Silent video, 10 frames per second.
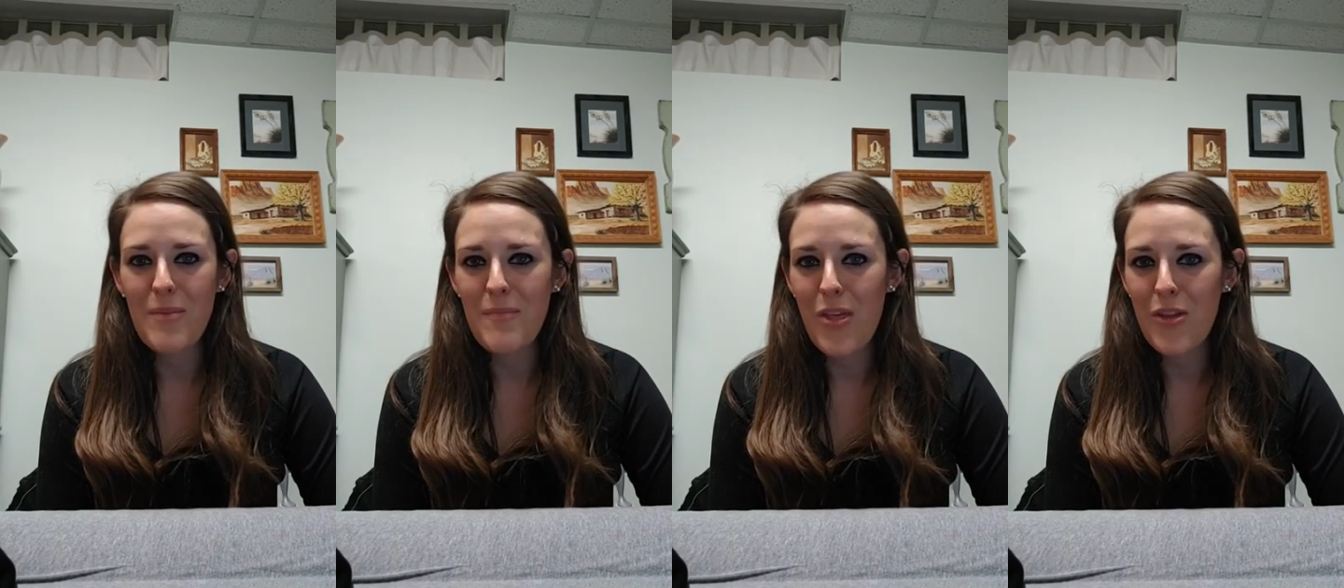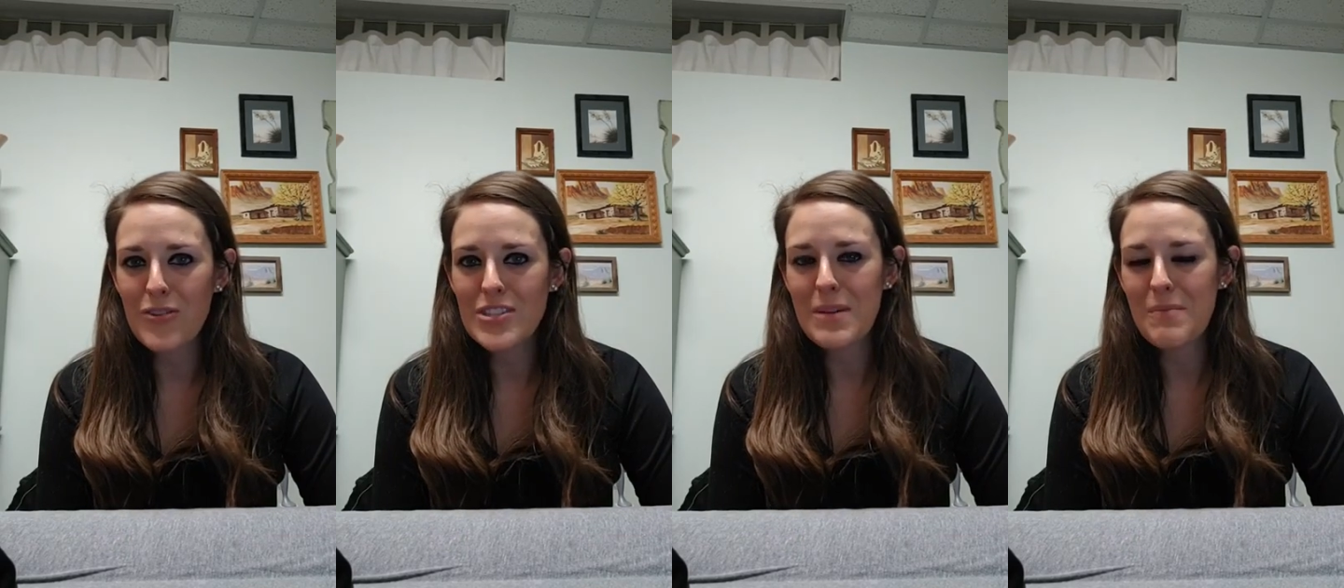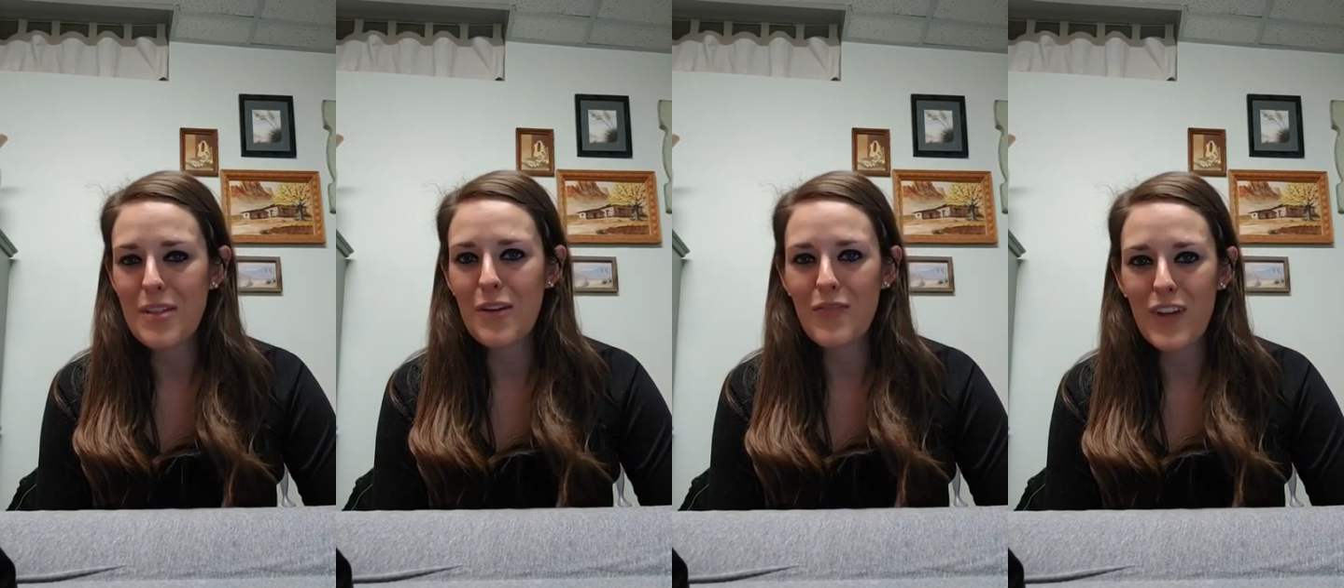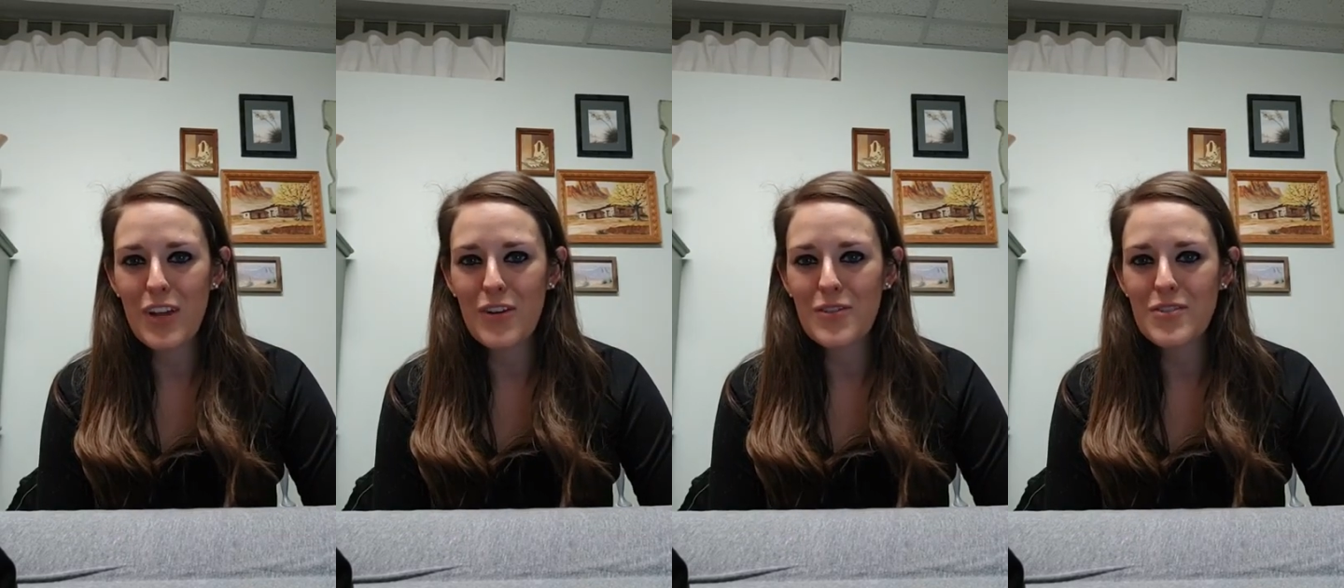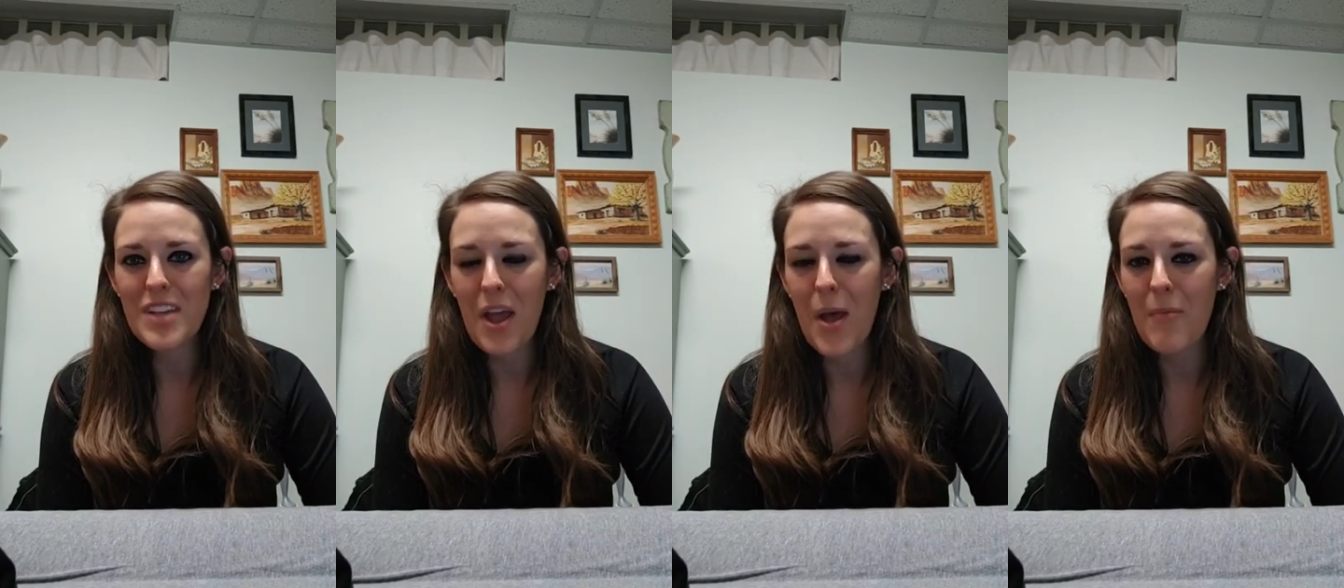the mothers and mother
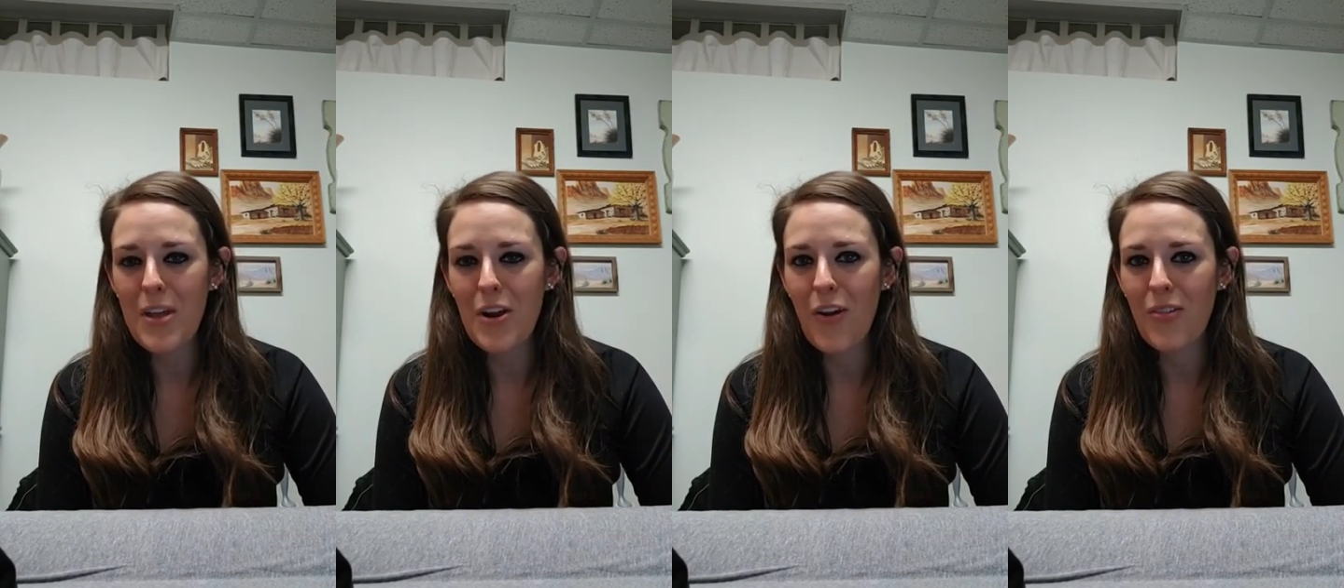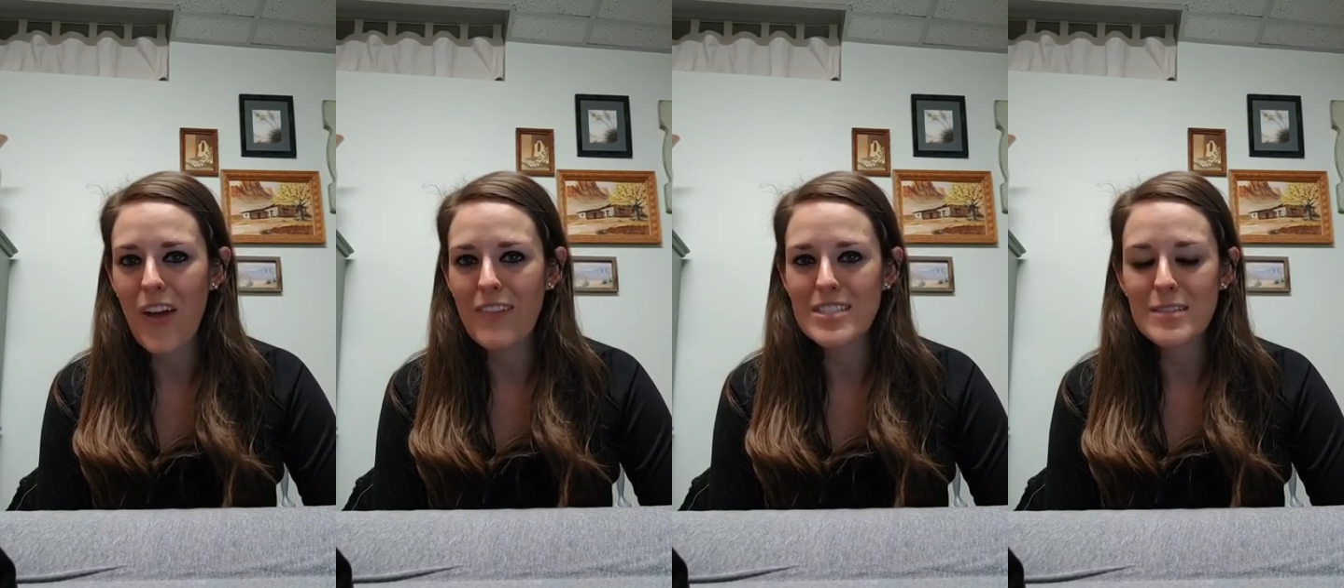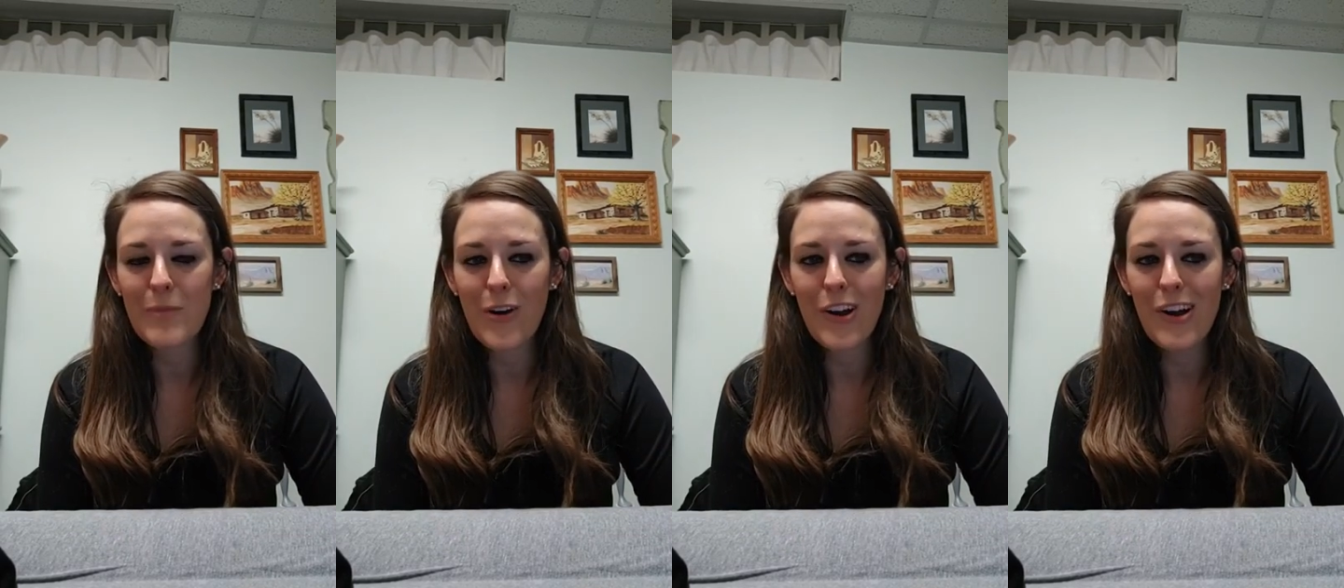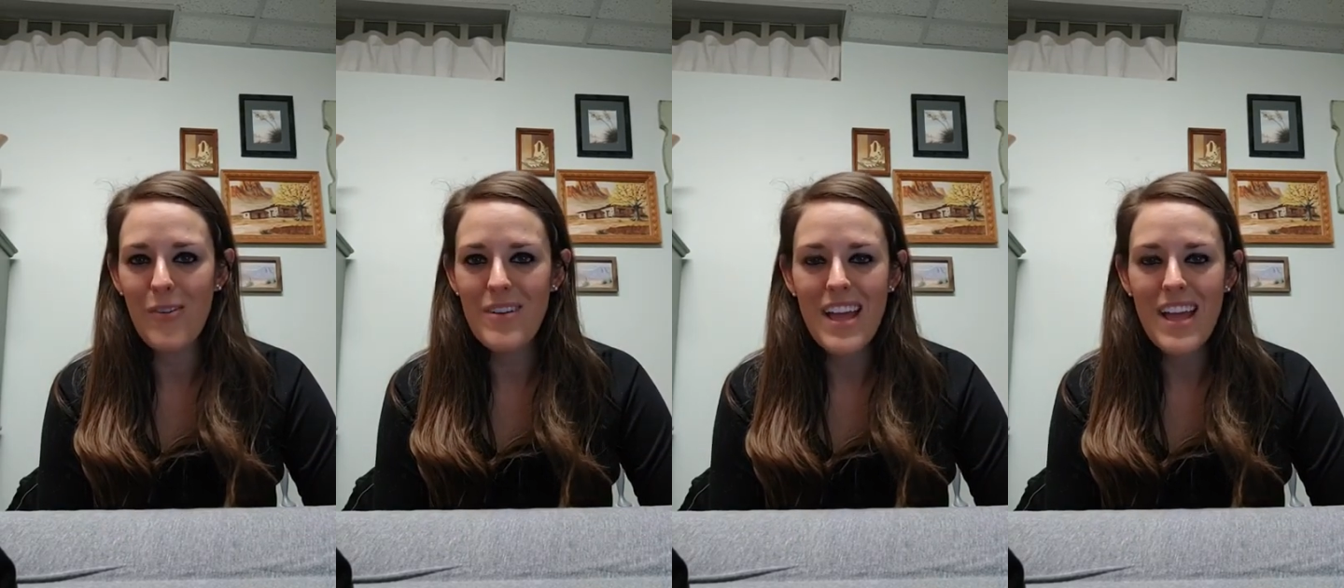figures um, in our lives tomorrow.